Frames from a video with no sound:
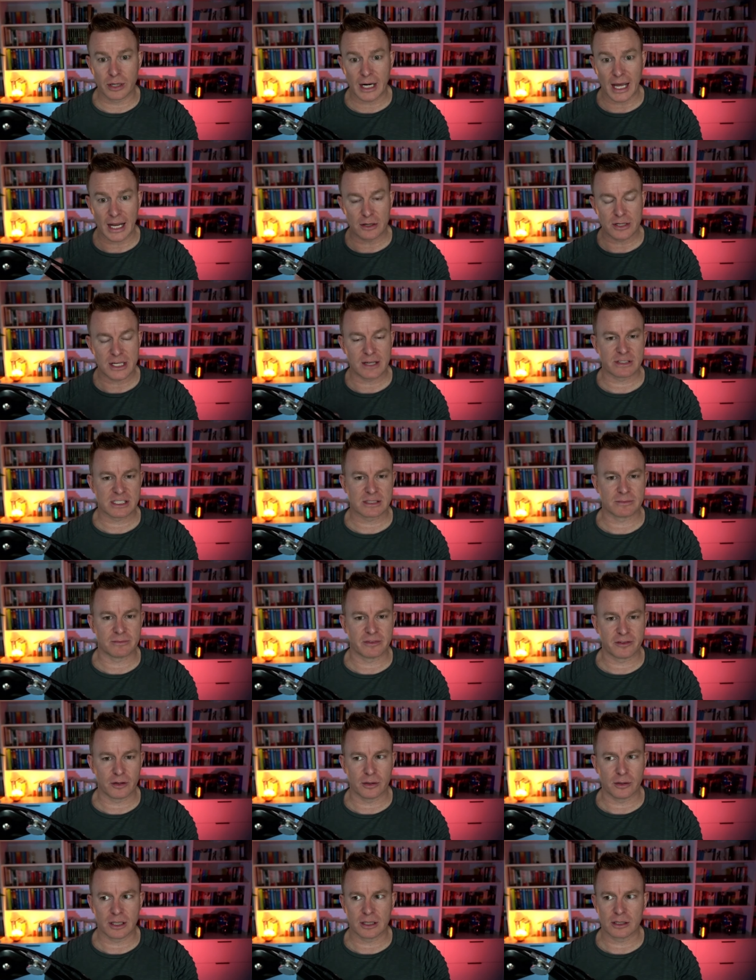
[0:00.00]
and you give it some
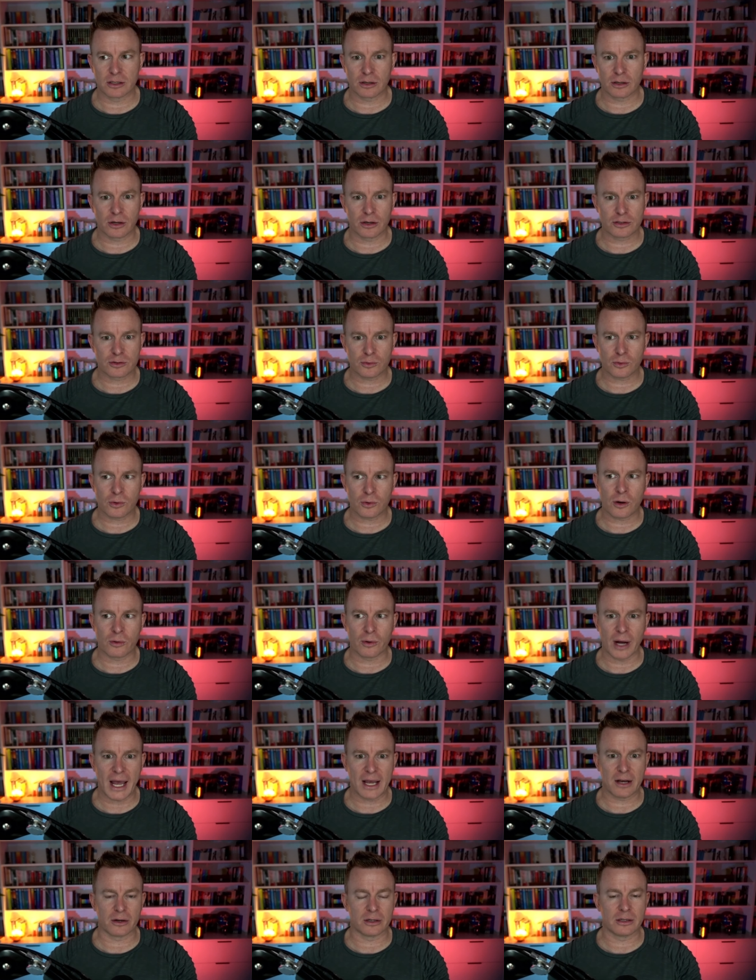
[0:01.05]
food. And the dog goes, whoa,
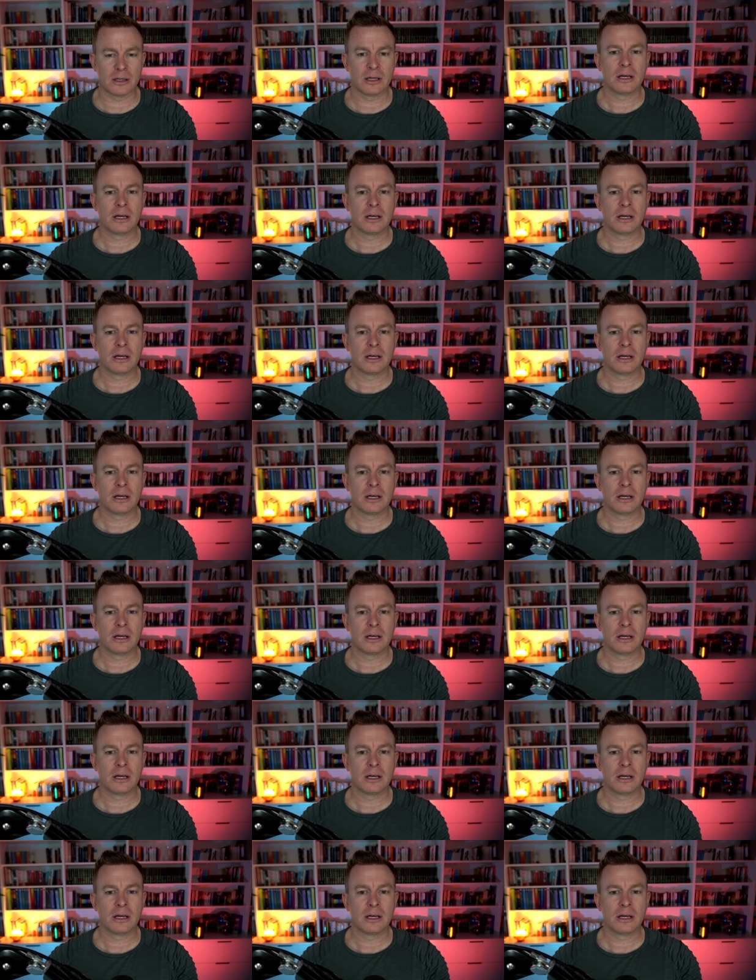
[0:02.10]
hang on.